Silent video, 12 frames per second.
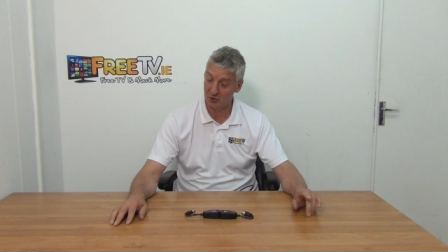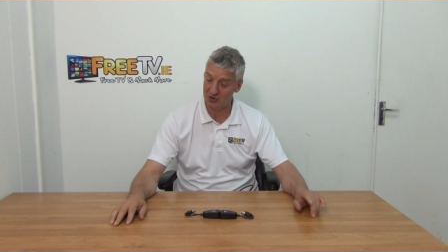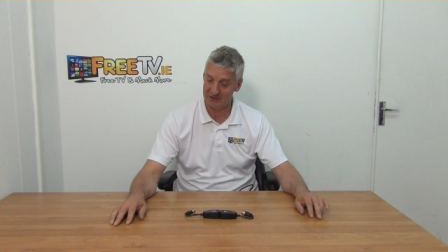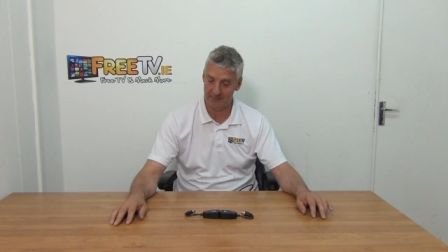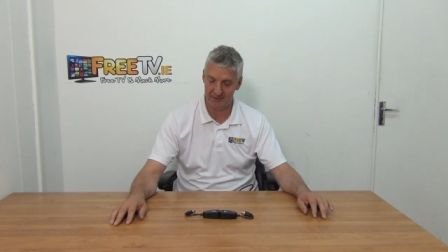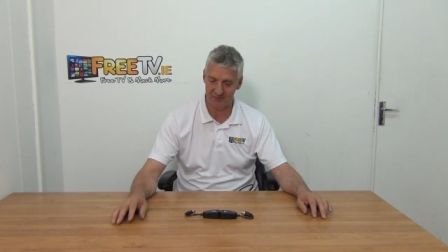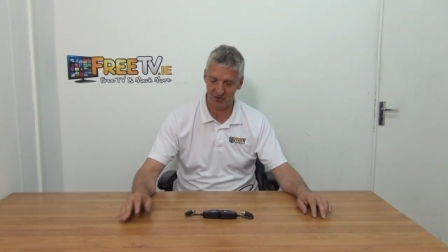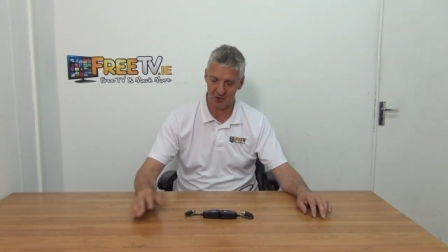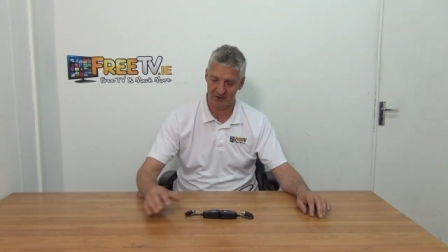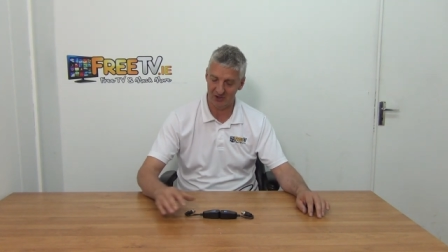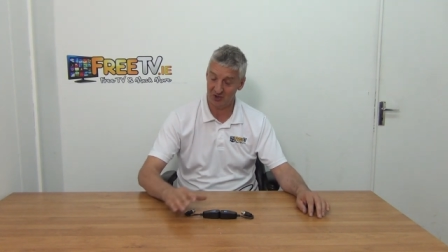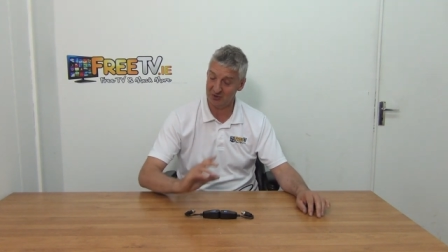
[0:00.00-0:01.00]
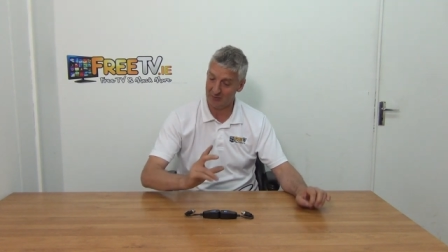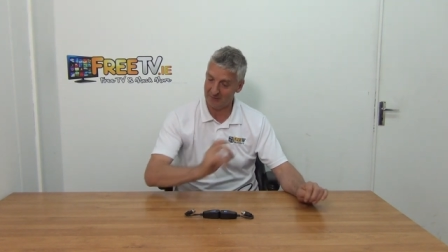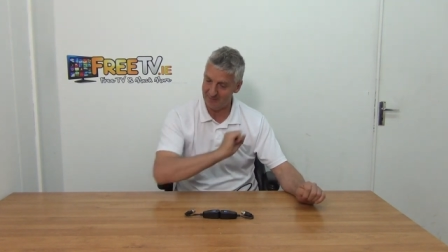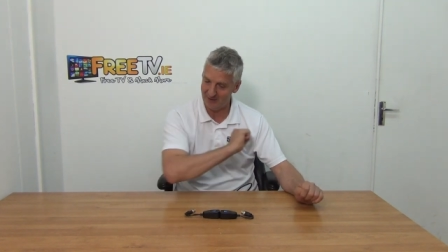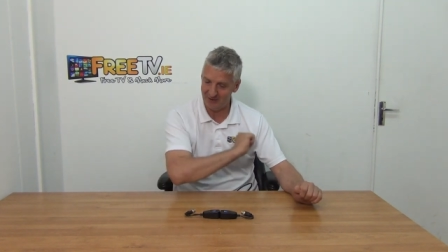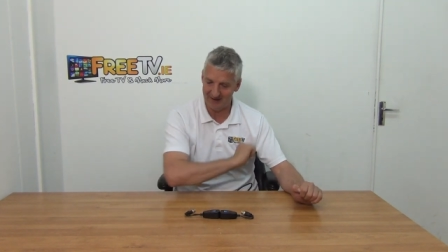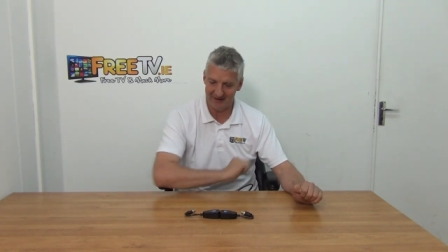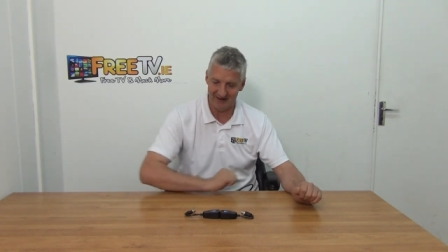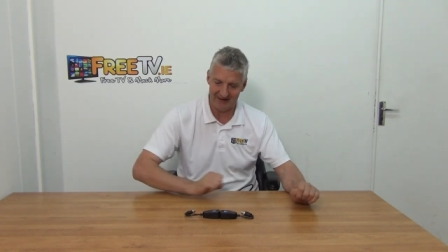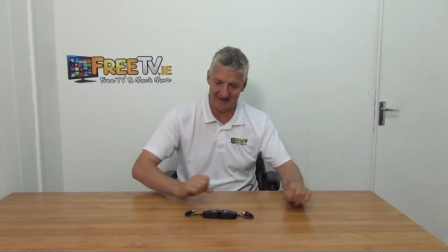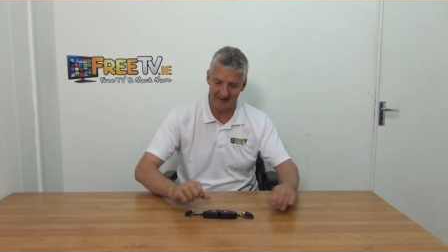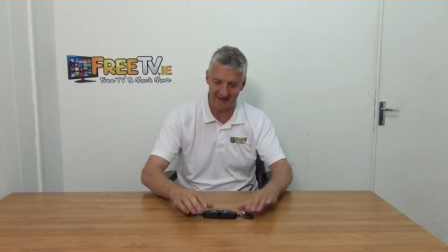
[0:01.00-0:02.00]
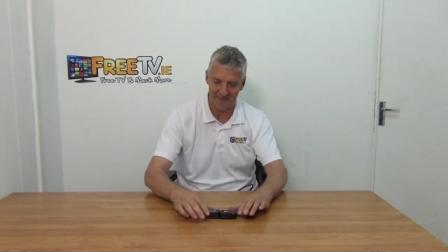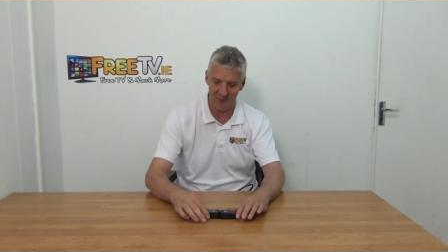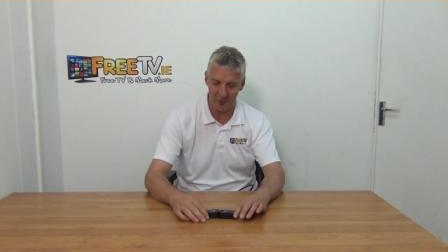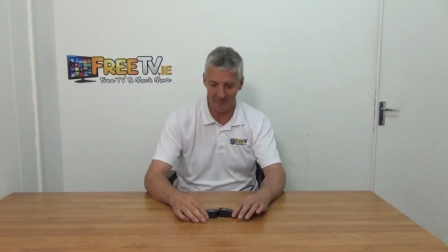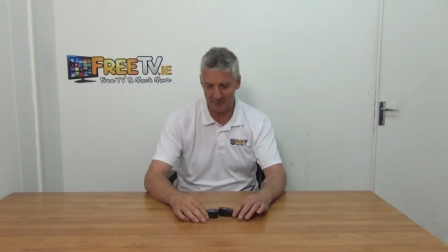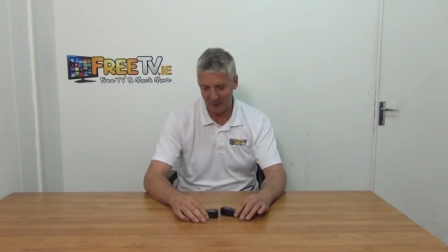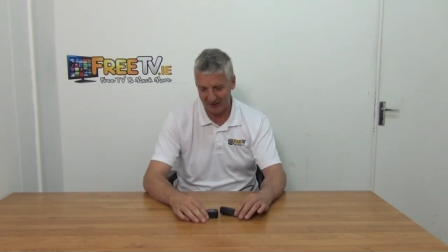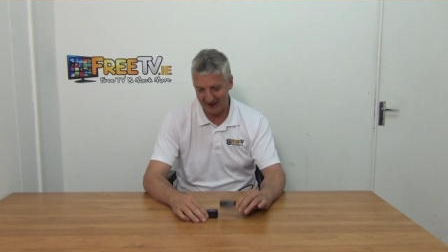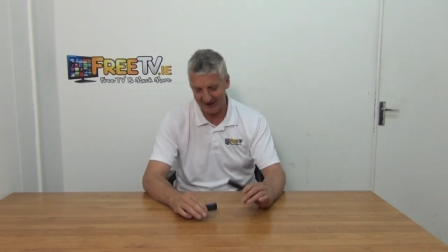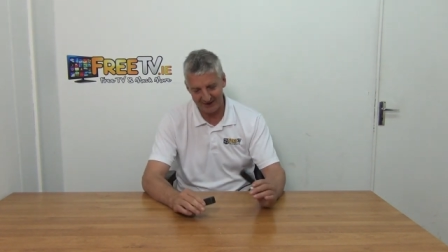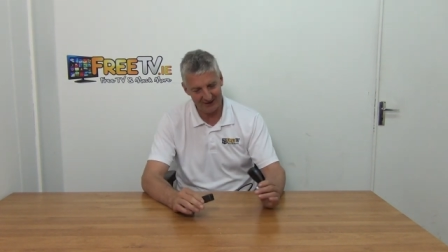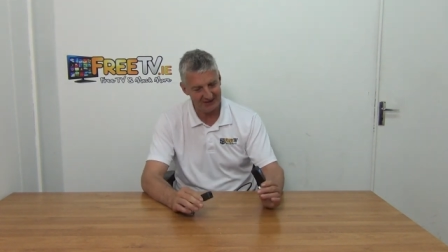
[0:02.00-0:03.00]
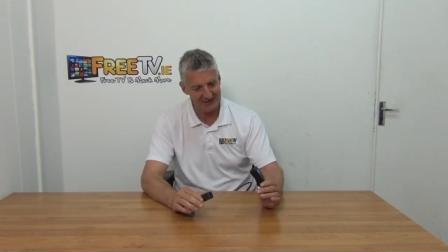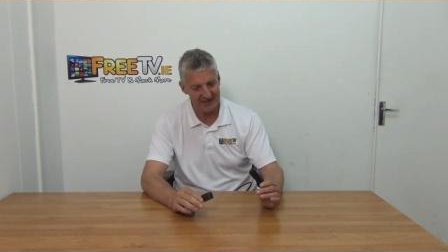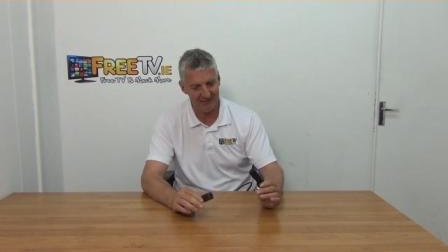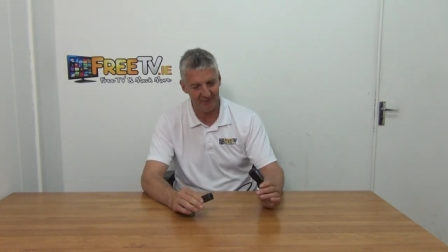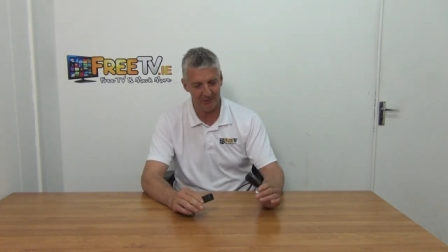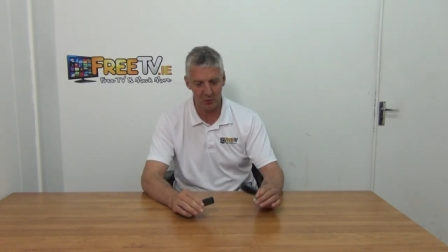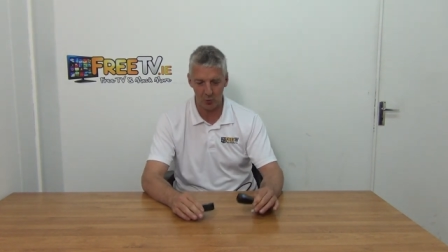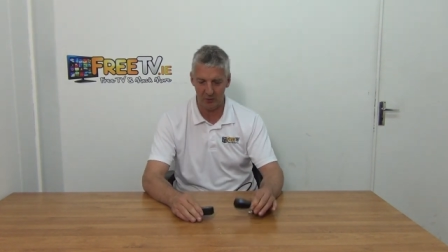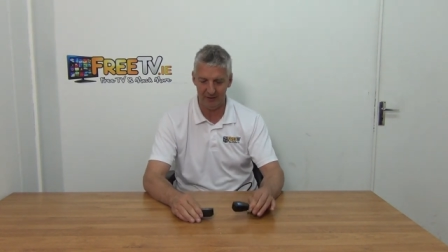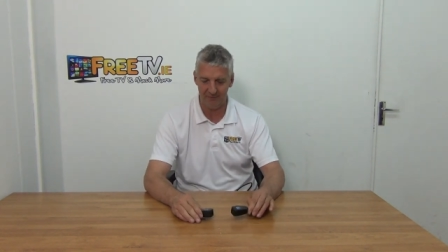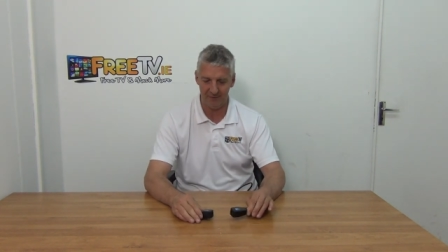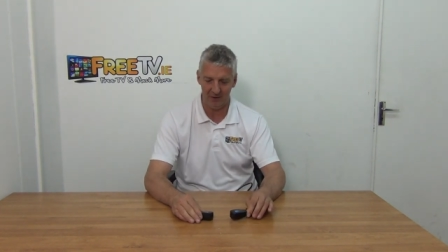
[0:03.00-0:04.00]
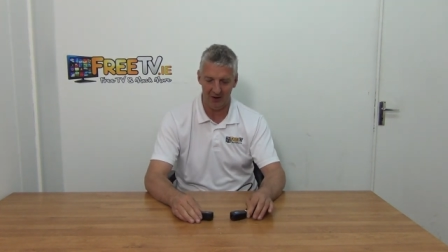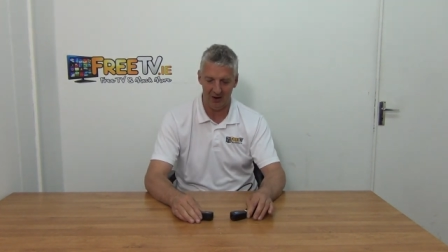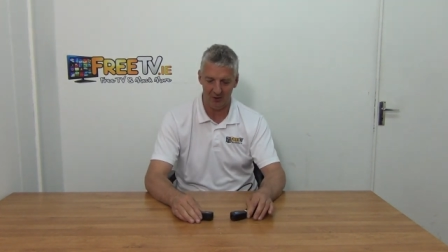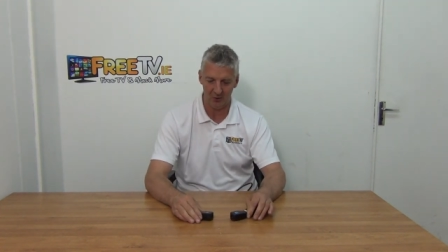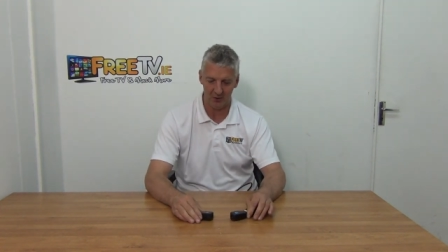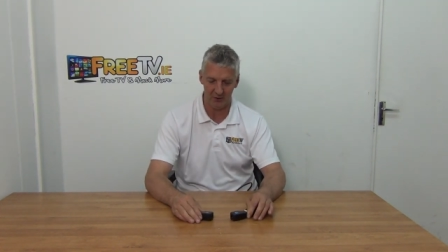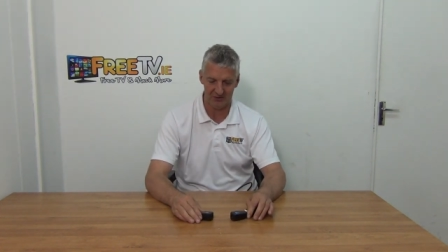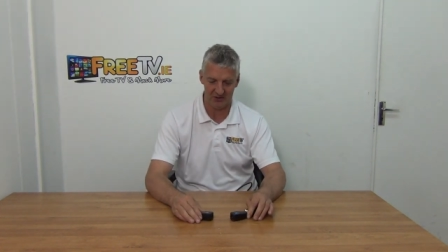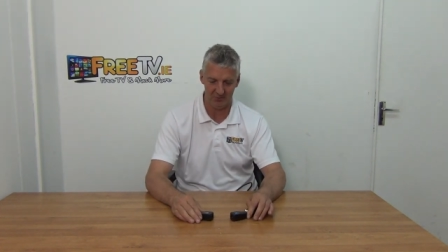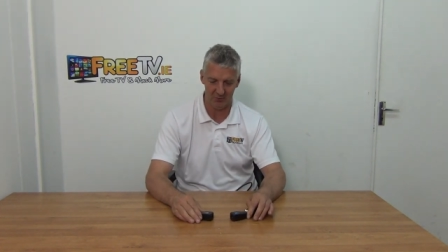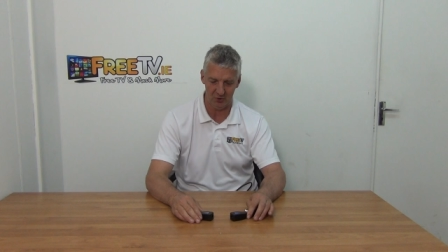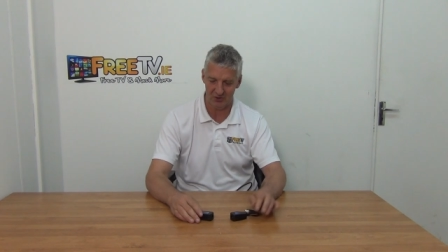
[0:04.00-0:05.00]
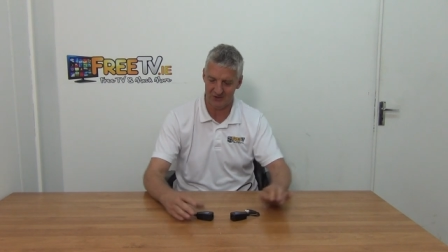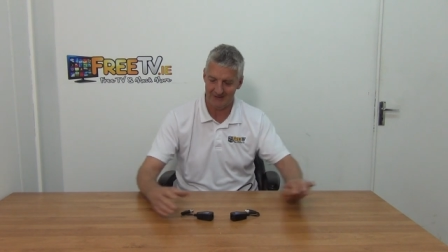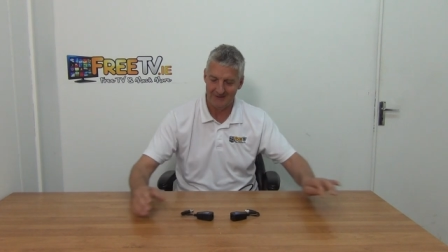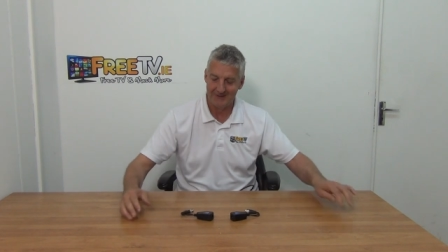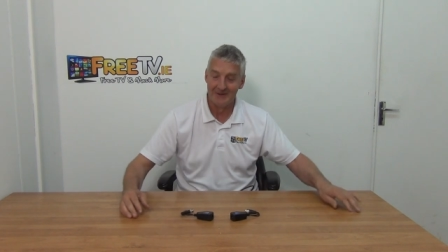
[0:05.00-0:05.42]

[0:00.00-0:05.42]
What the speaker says: which is a bit of a stretch because we can barely get it in the envelope, but anything to save a few quid for our customers.